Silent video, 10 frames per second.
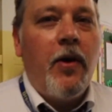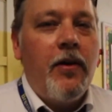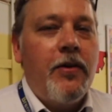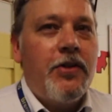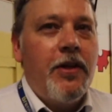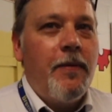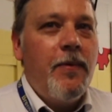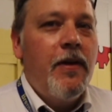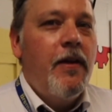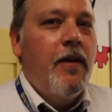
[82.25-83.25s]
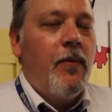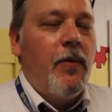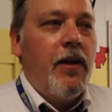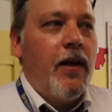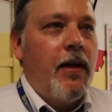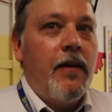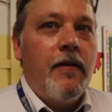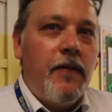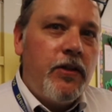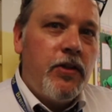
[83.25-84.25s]
partnership, we got an
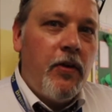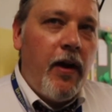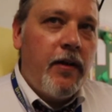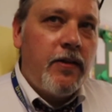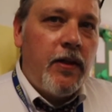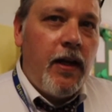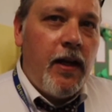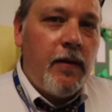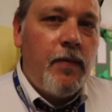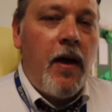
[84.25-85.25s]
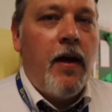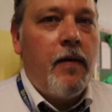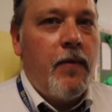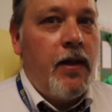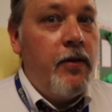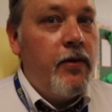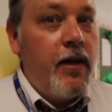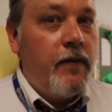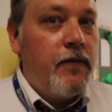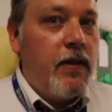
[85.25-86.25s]
innovation grant to get uh,
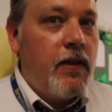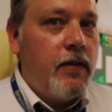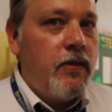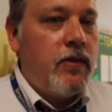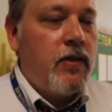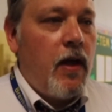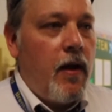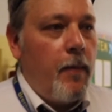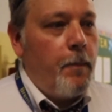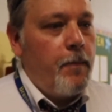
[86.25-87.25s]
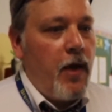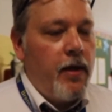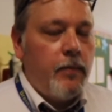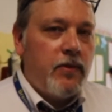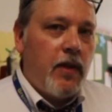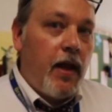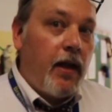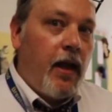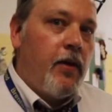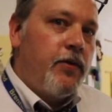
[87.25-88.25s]
Internet of Things um, items
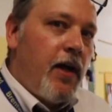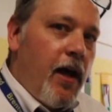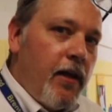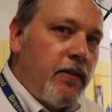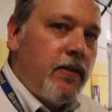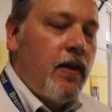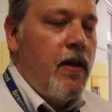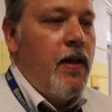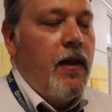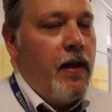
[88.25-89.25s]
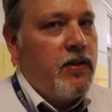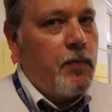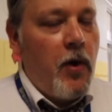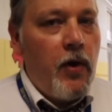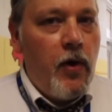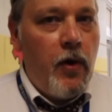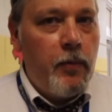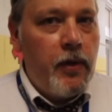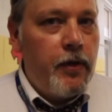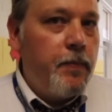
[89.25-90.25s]
like Echo Dots and Smart
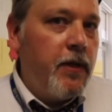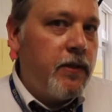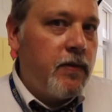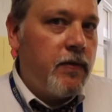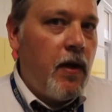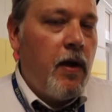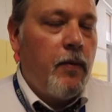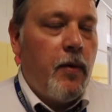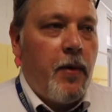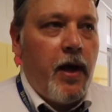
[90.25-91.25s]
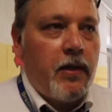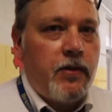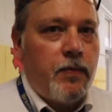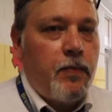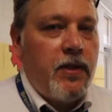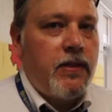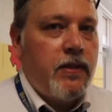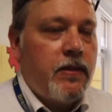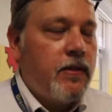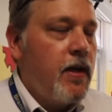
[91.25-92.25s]
Home Little Bits uh, robotics
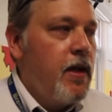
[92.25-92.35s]
pieces.